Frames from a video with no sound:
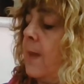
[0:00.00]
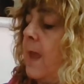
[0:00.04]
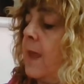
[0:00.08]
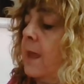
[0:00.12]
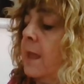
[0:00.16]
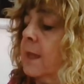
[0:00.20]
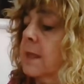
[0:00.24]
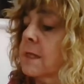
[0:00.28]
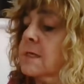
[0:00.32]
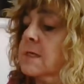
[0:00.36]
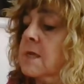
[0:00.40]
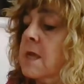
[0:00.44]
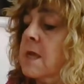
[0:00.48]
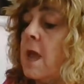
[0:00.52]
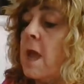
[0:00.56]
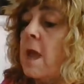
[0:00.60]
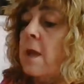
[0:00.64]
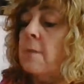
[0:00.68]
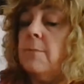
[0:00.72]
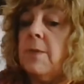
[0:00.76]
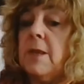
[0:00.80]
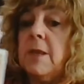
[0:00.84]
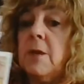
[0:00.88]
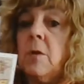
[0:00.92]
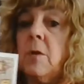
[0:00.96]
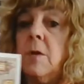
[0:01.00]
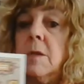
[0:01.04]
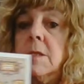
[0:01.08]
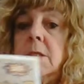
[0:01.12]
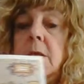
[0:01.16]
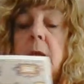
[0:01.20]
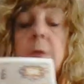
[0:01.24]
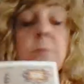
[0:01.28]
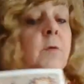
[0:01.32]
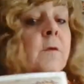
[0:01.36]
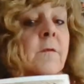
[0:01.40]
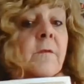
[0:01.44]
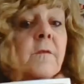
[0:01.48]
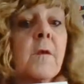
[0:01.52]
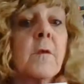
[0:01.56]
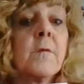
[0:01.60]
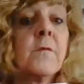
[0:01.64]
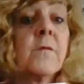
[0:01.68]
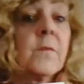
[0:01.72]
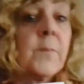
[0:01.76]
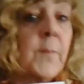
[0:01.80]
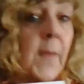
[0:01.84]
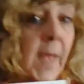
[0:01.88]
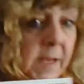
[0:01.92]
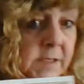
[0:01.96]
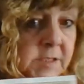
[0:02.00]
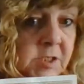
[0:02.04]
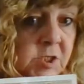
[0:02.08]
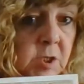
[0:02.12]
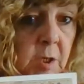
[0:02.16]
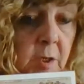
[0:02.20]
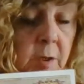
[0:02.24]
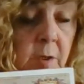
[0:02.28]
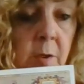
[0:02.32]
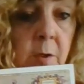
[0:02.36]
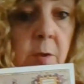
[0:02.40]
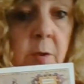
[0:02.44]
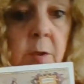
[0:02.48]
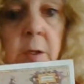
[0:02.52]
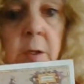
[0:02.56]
And because they were so special,